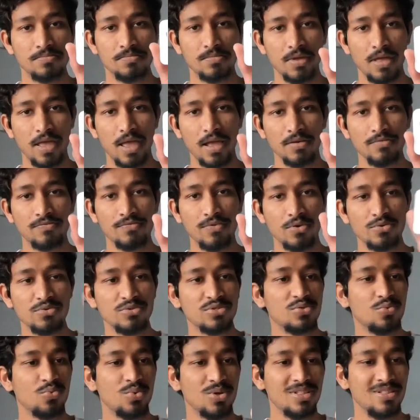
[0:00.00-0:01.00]

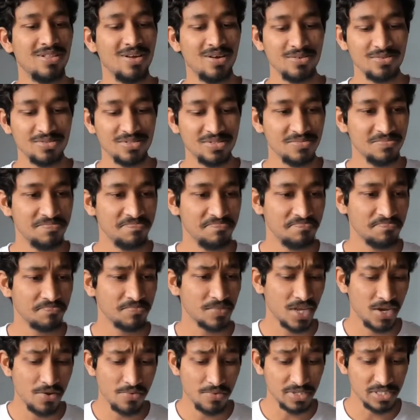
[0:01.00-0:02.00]
headphones with those,
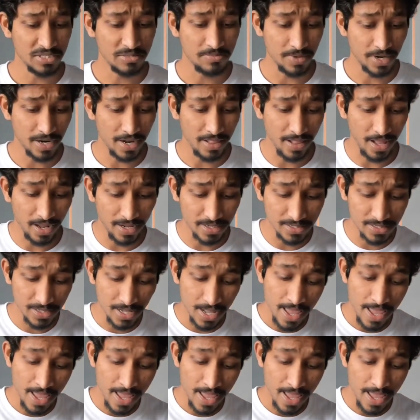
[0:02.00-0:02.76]
which is pretty nice.